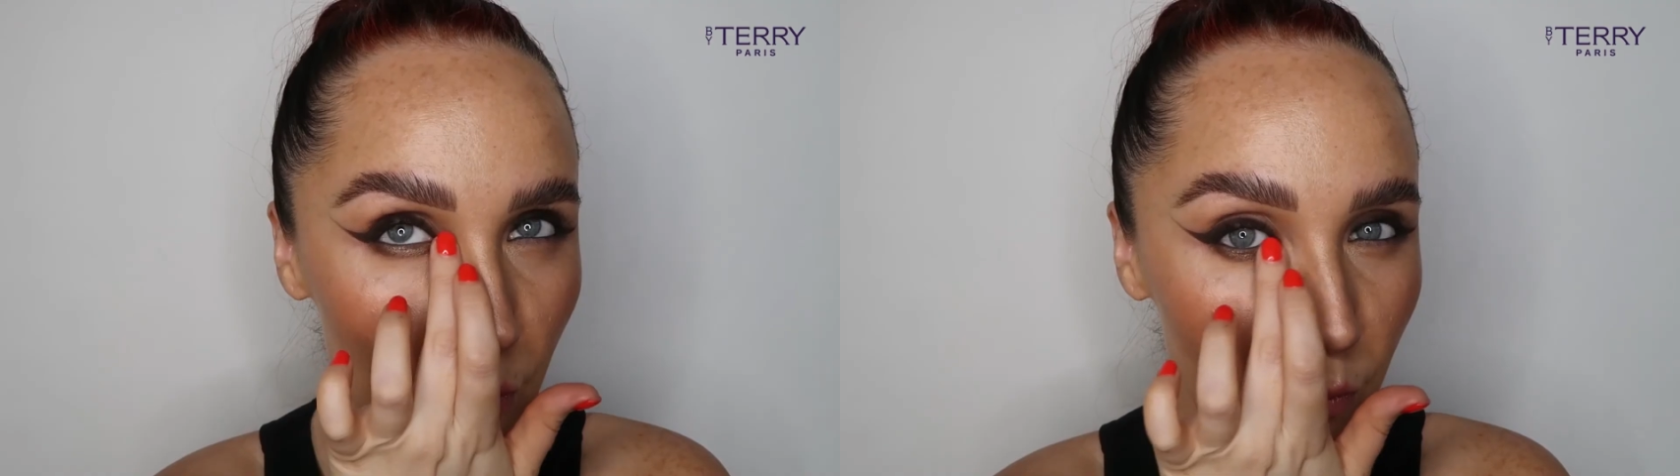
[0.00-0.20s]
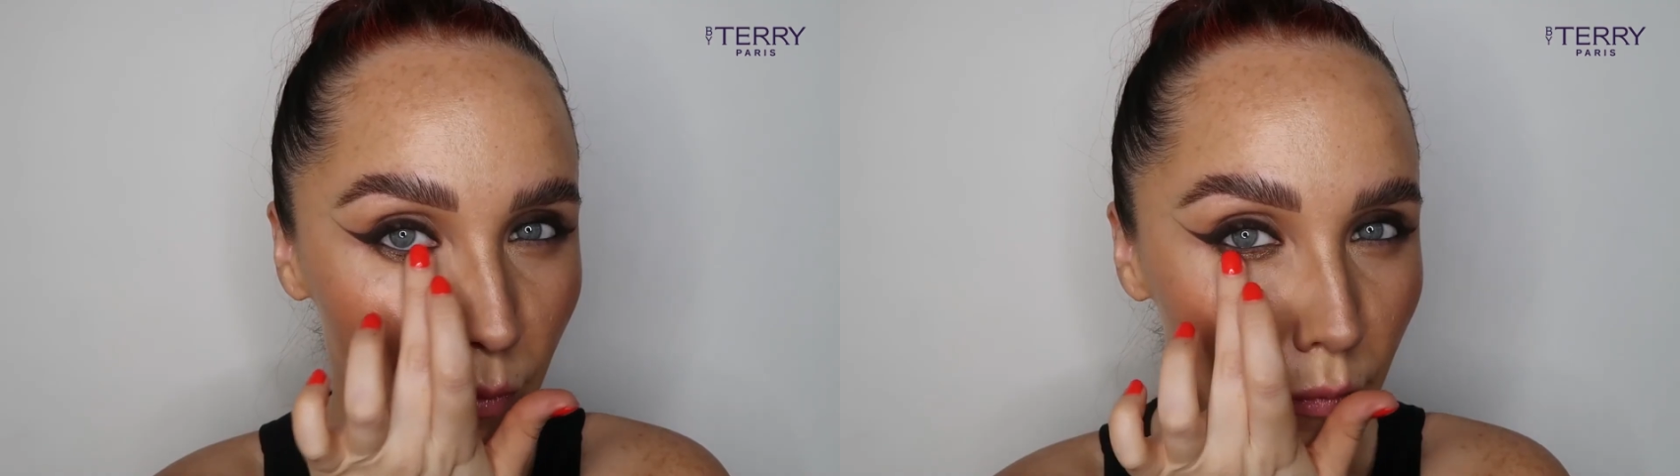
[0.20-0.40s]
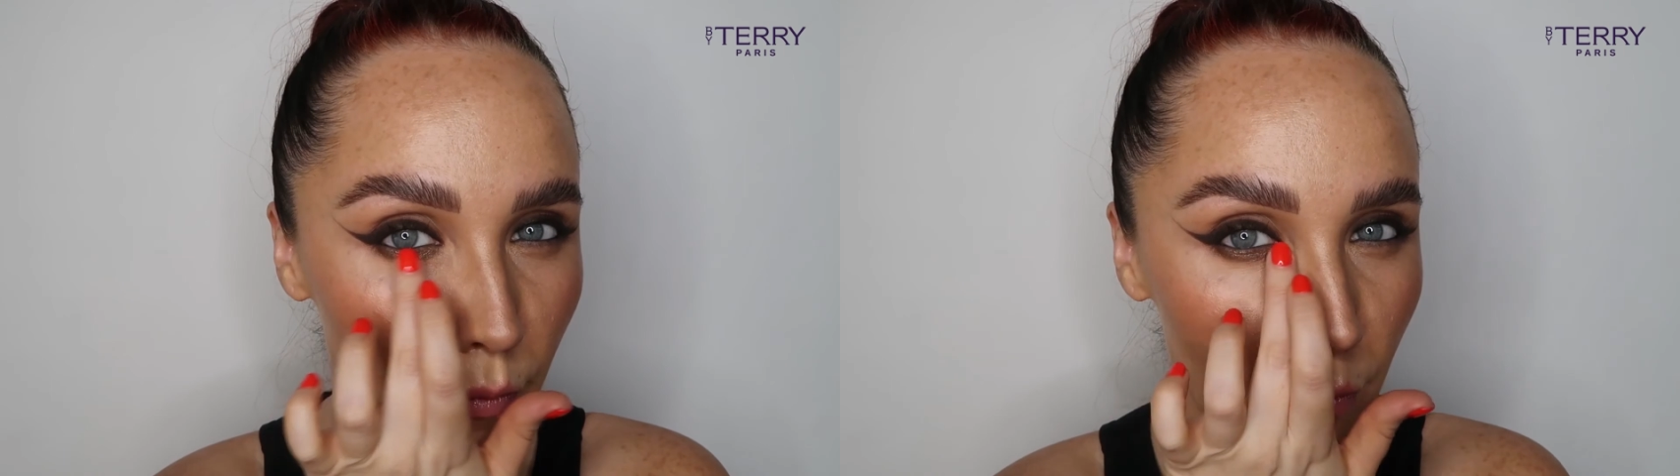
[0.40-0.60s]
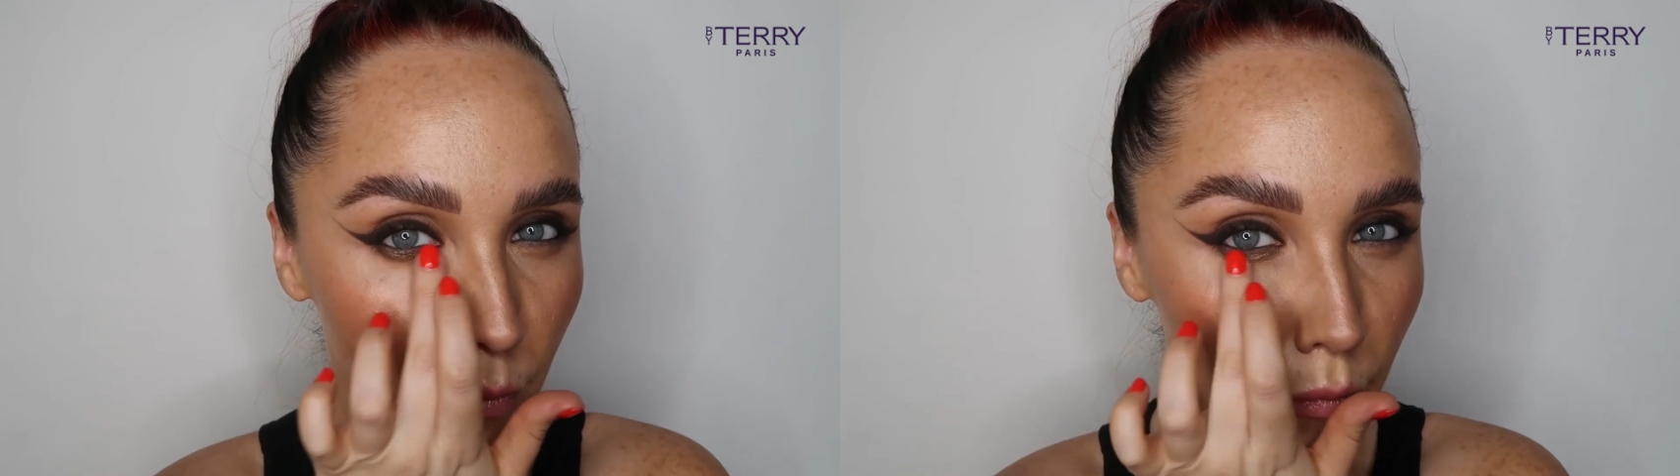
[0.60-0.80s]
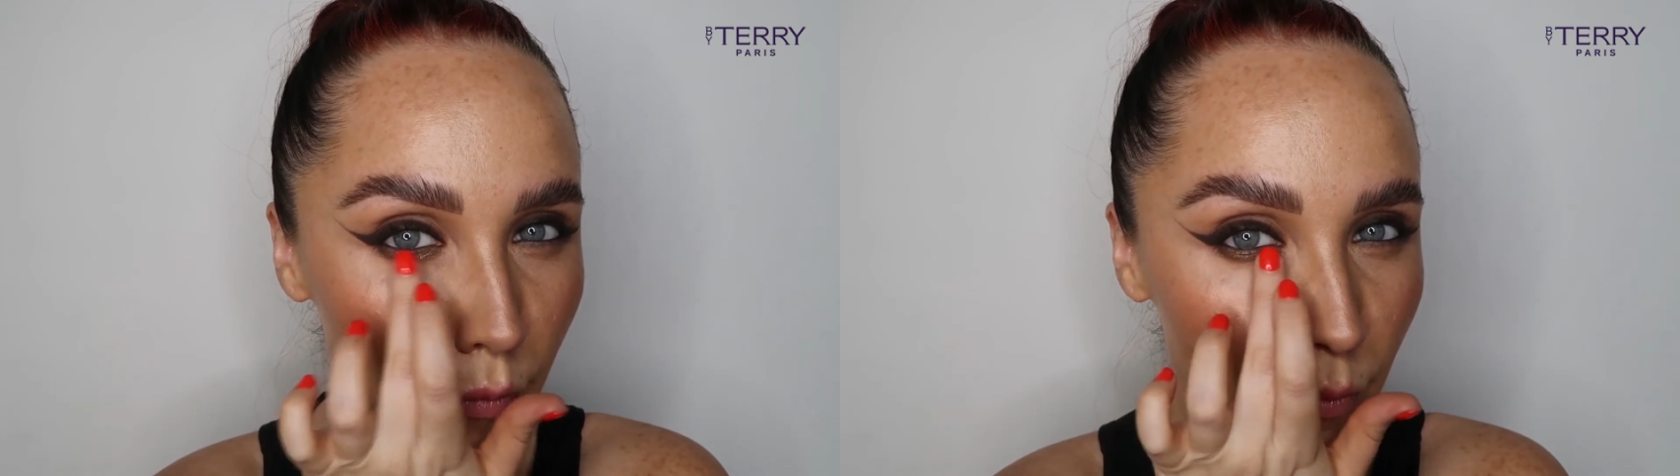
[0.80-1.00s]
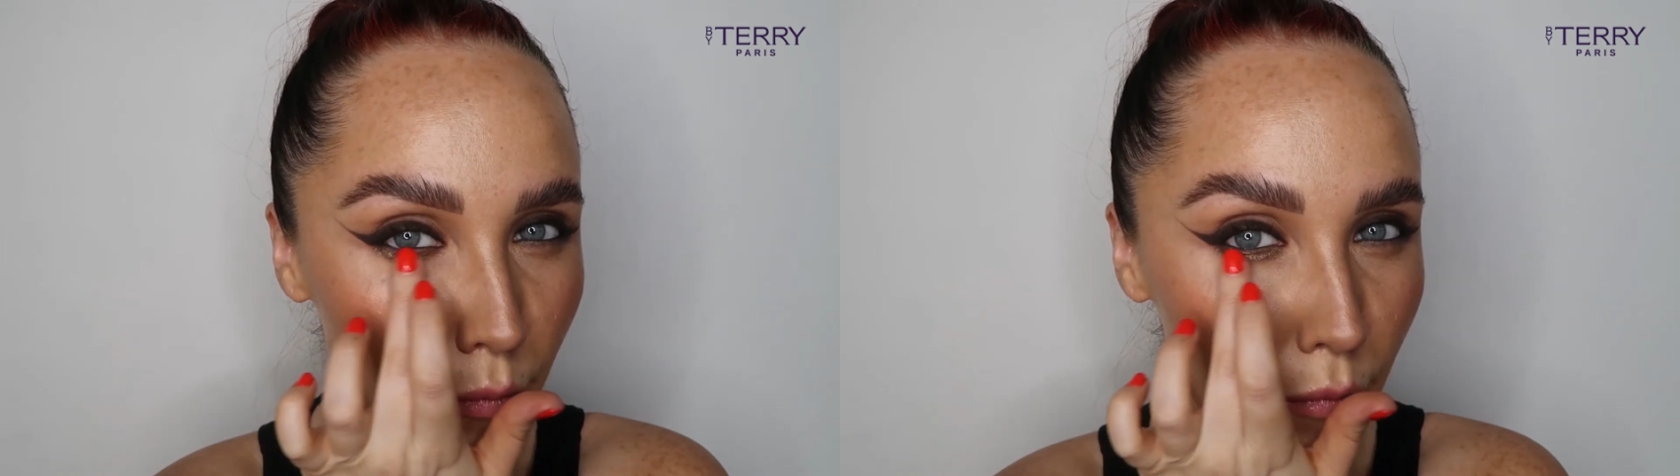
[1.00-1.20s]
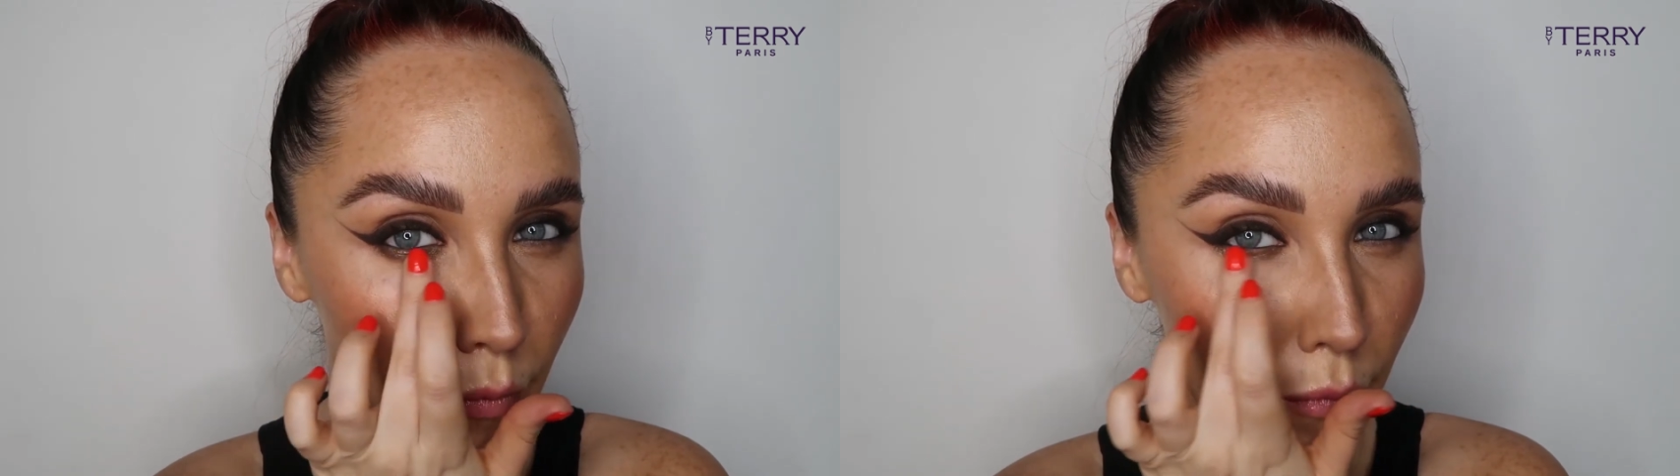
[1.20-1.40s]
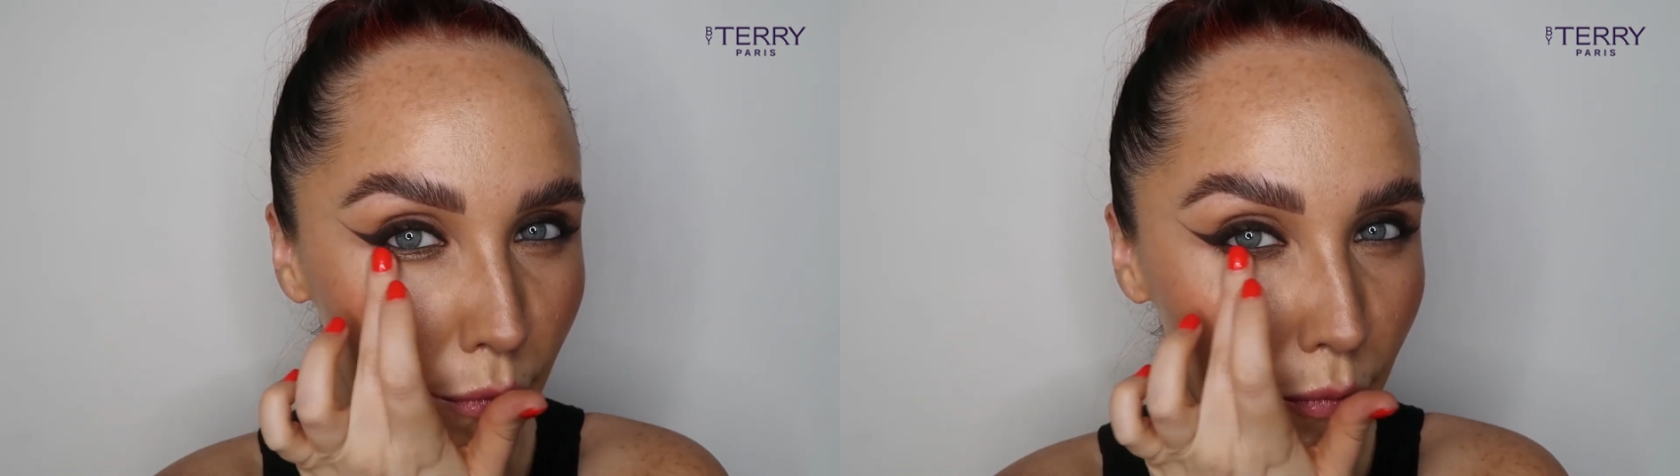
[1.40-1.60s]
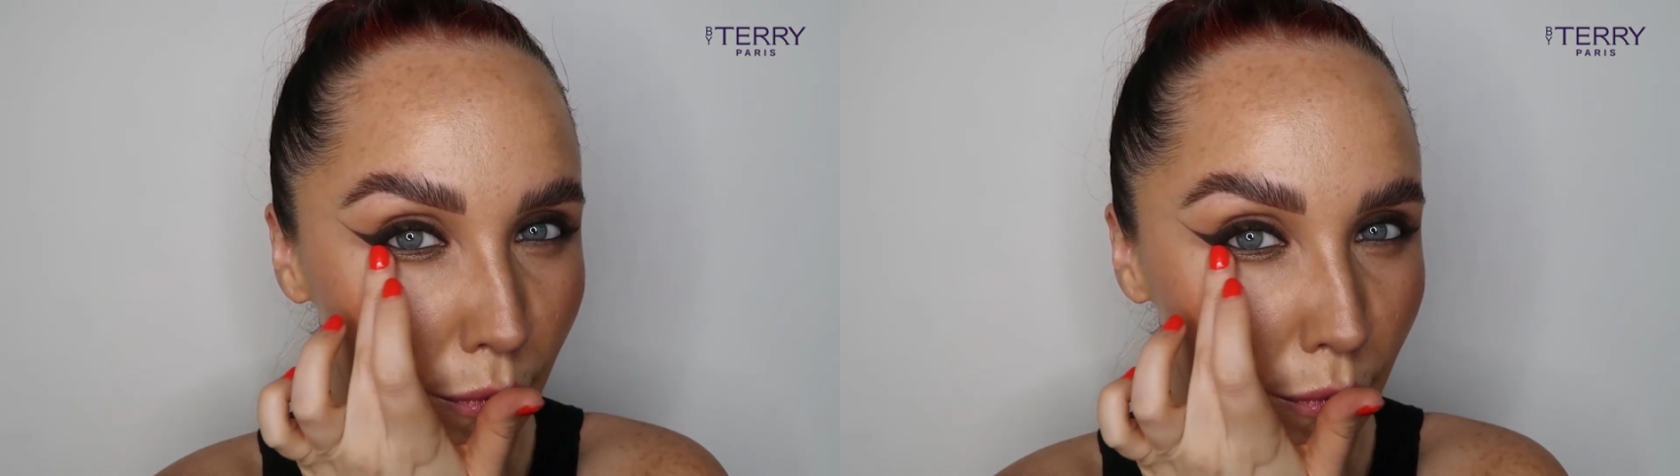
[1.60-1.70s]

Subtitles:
my lower lash line,